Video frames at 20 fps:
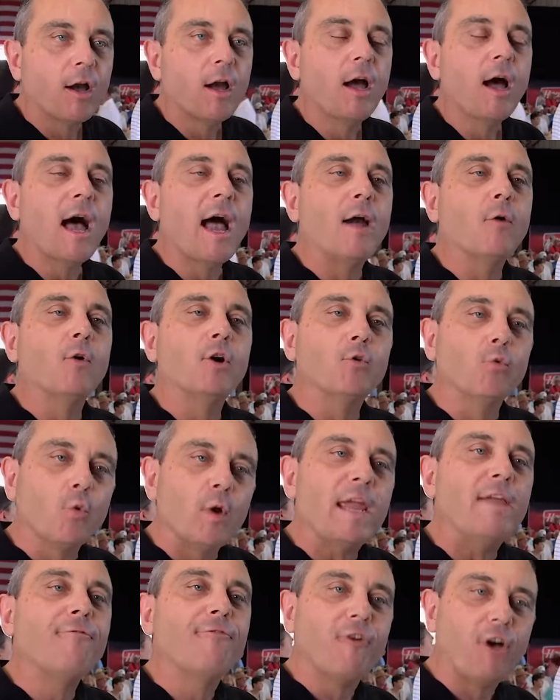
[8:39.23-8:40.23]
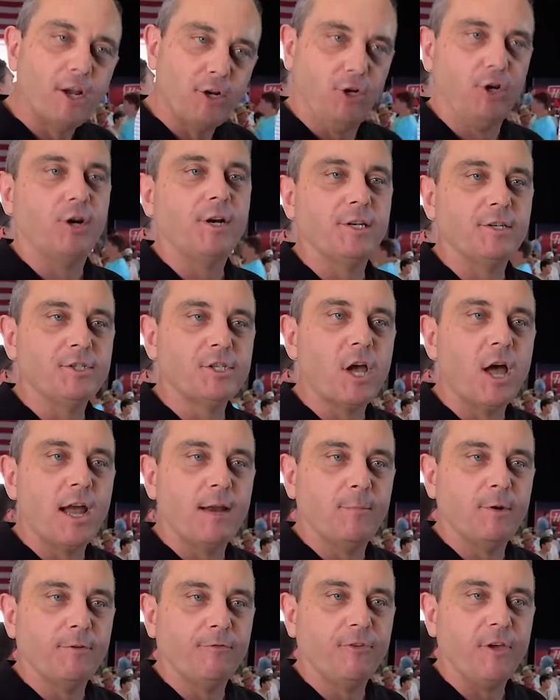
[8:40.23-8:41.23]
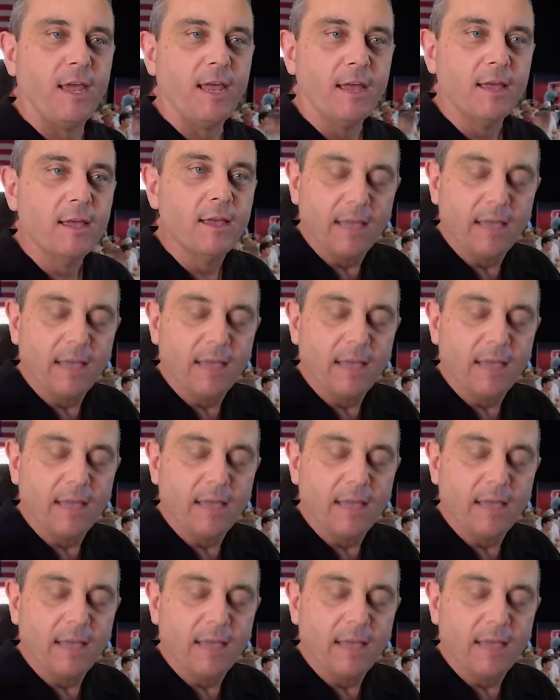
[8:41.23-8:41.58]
I would refund your consignment fee.